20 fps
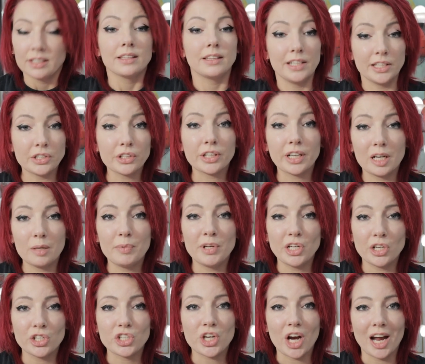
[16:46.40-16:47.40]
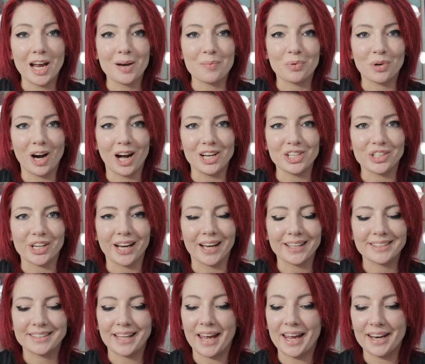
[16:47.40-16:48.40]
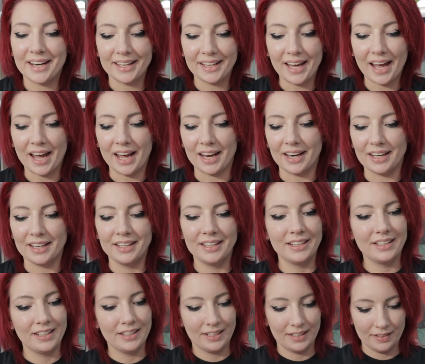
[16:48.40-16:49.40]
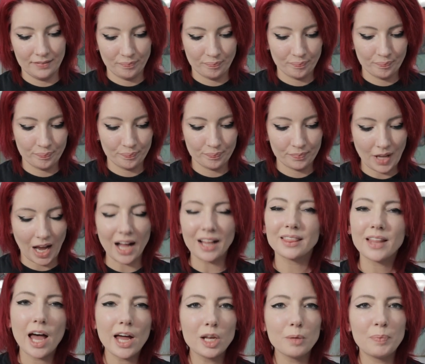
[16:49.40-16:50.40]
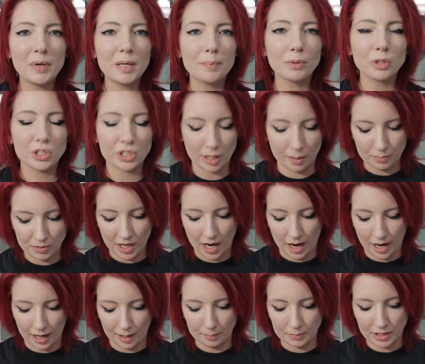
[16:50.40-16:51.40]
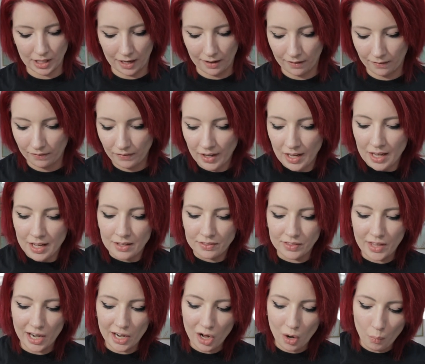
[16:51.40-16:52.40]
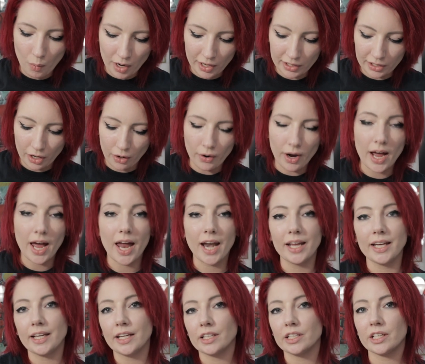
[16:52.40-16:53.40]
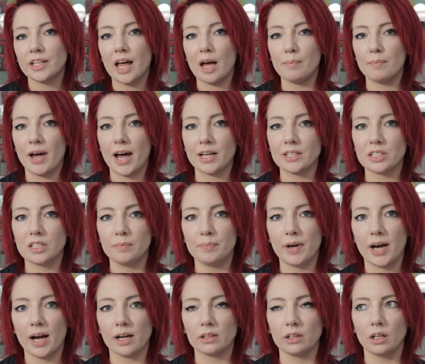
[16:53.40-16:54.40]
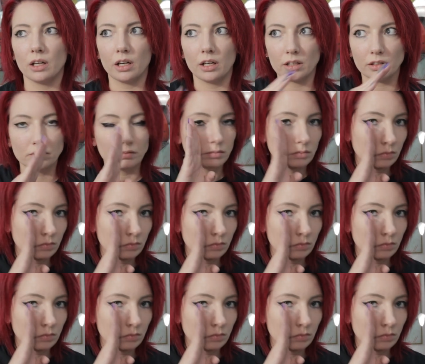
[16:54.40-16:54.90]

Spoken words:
your giant projects. And again, a lot of people sometimes, if they don't wanna go ahead and get into that massive backlog